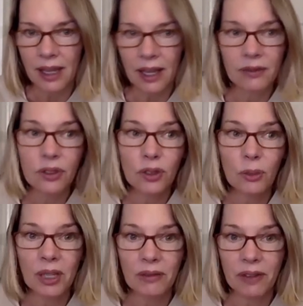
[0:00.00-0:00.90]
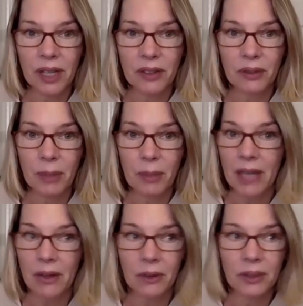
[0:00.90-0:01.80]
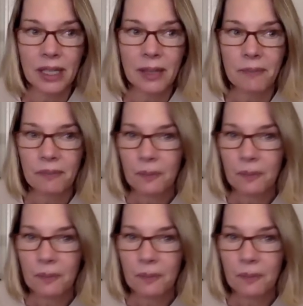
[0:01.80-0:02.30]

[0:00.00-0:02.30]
I have so many friends who I met only,